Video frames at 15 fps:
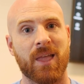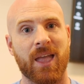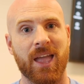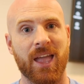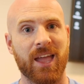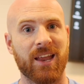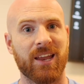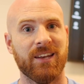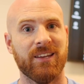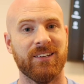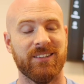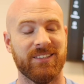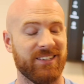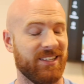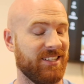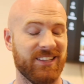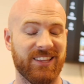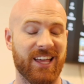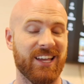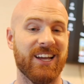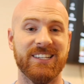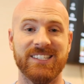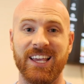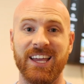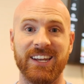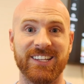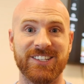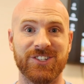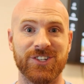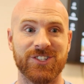And like I said,
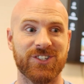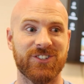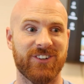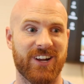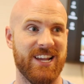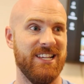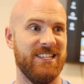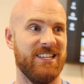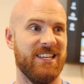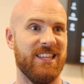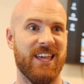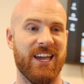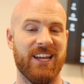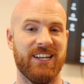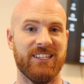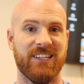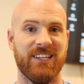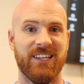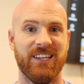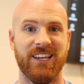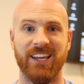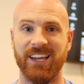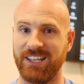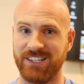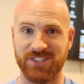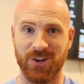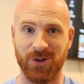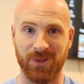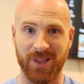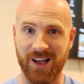it's just crazy that it's
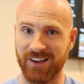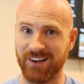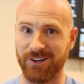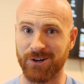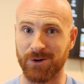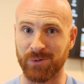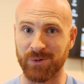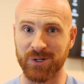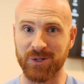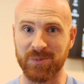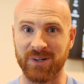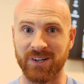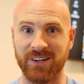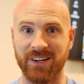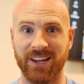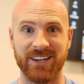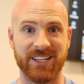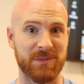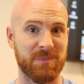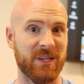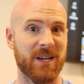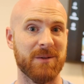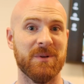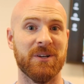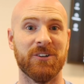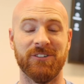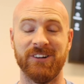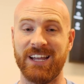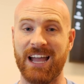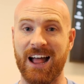no longer a rumor and is becoming a
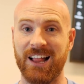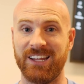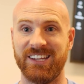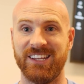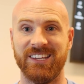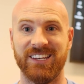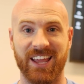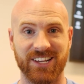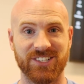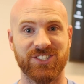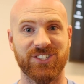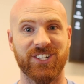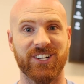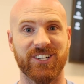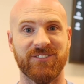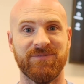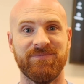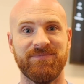reality next year.